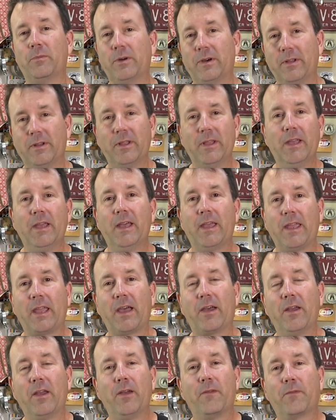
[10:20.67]
But
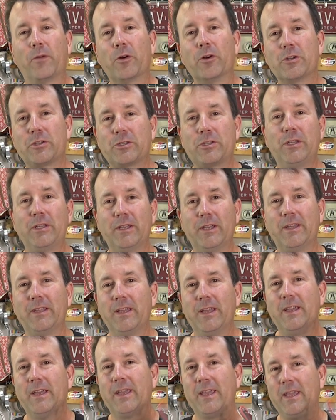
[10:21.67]
yeah, first
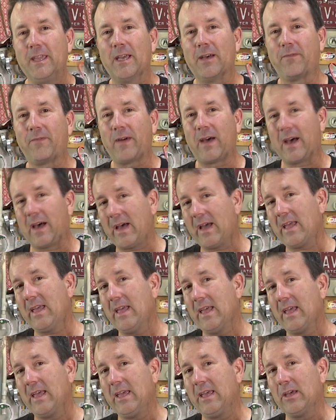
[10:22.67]

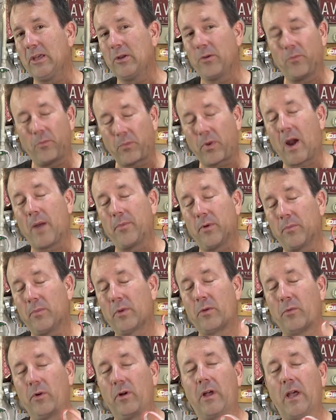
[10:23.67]
EFI, and
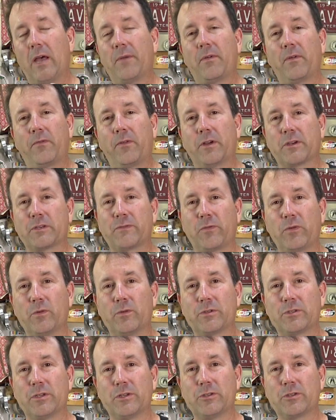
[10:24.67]
probably we'll have a flex fuel
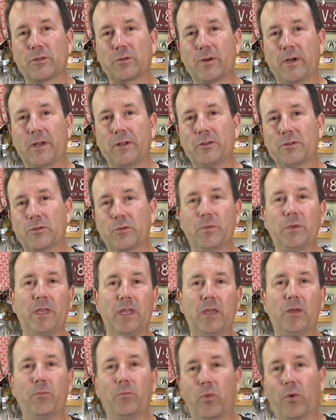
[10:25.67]
sensor on it so we
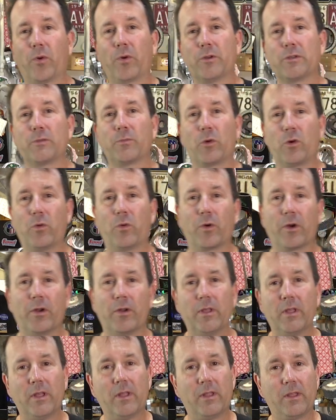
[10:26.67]
can burn some
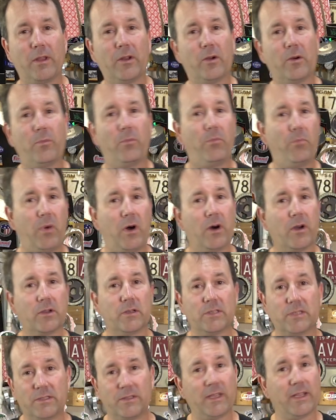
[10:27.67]
corn. You know,
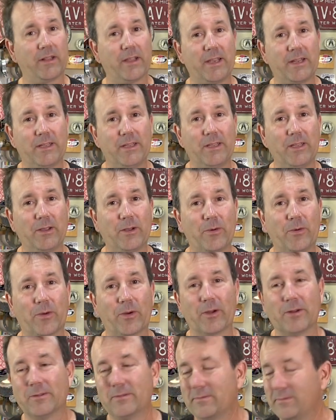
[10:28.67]
bugs, they like to eat
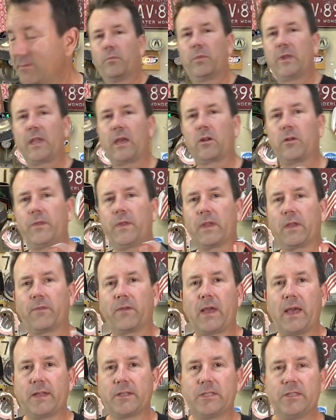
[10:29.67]
corn. But yeah, I don't think I've
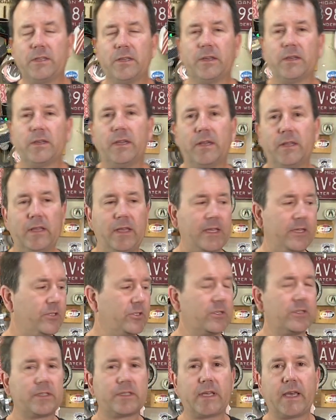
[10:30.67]
got
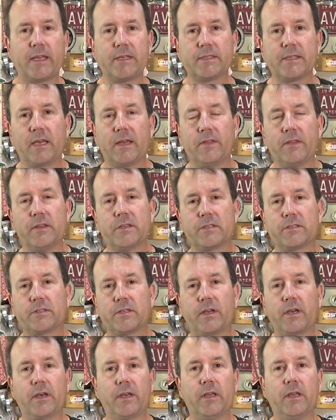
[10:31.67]
engine size on this.
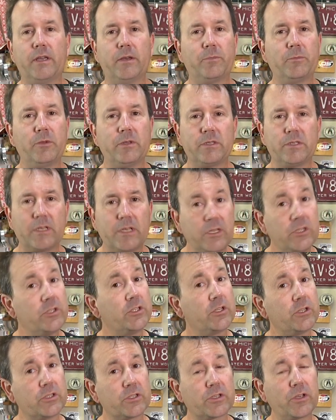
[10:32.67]
Emily's
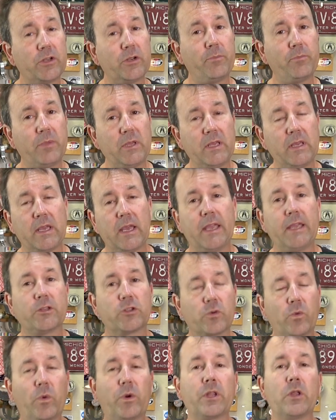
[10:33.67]
engine is going to be a
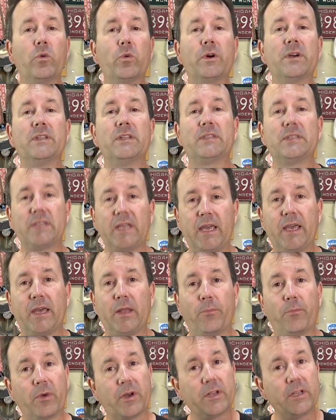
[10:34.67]

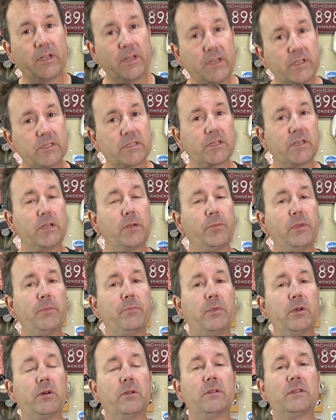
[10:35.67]
2110, but it is going to be
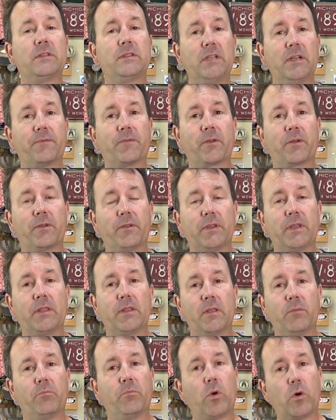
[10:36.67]
built differently
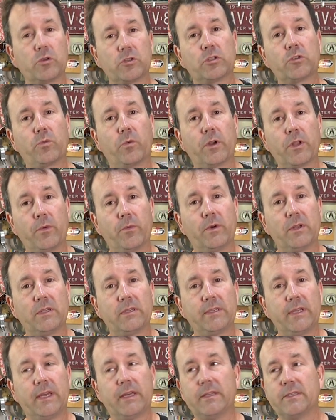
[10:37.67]
than most
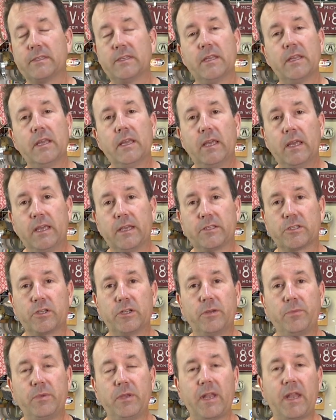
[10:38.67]
2110s. It's
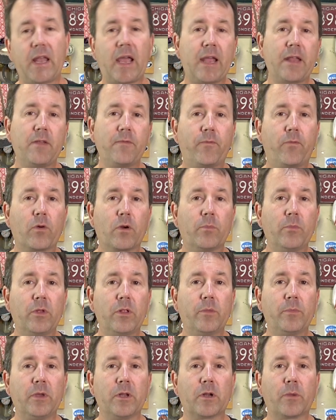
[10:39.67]
going to be 94
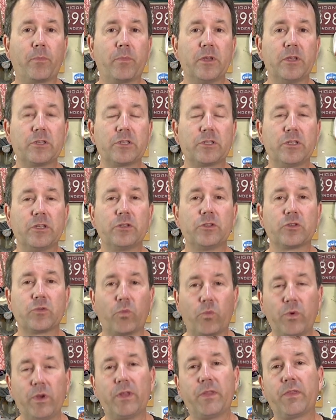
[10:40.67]
millimeter pistons
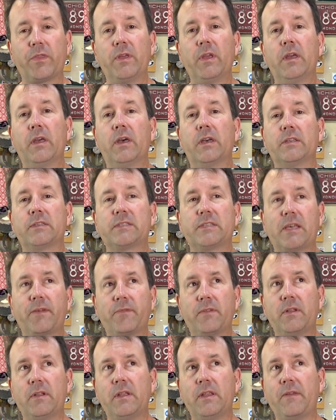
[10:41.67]
with a
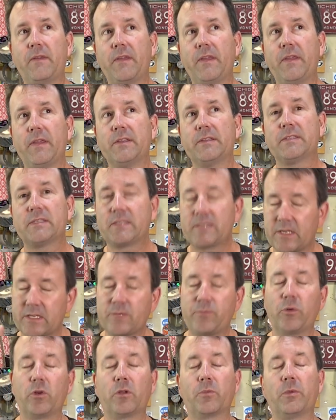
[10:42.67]

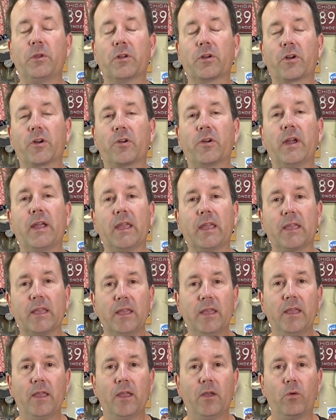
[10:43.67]
76 millimeter crank,
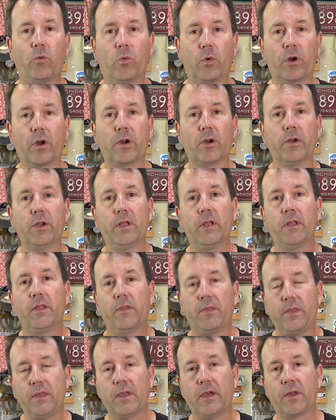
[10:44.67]
where
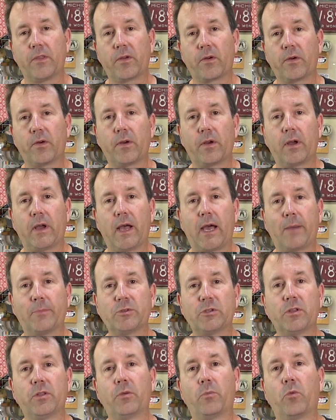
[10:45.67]
the other
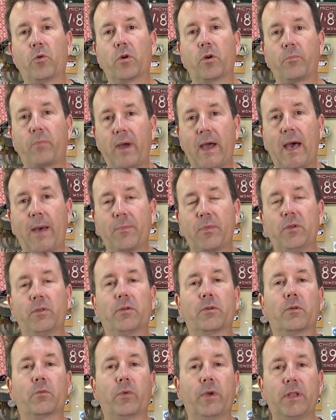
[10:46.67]
option, the more
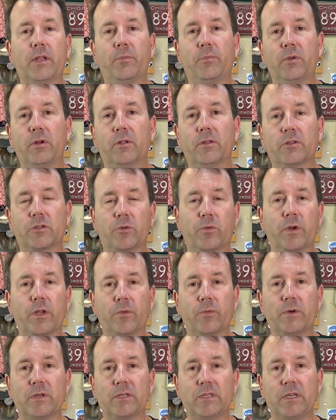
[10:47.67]
popular way to build a
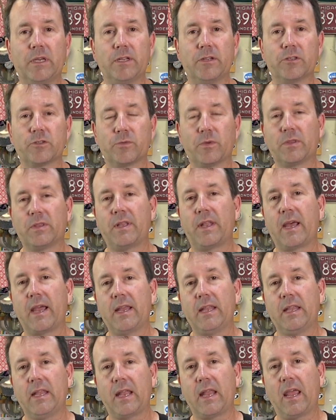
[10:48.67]
2110, is with the
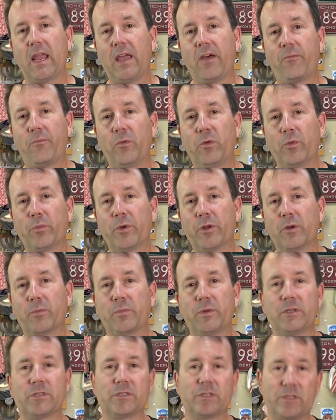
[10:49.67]
90.5 millimeter
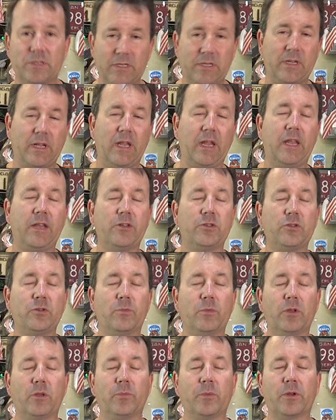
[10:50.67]
pistons and an 82
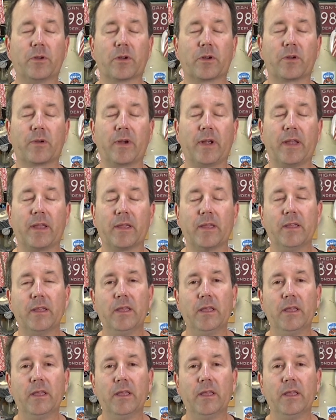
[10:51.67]
millimeter crank.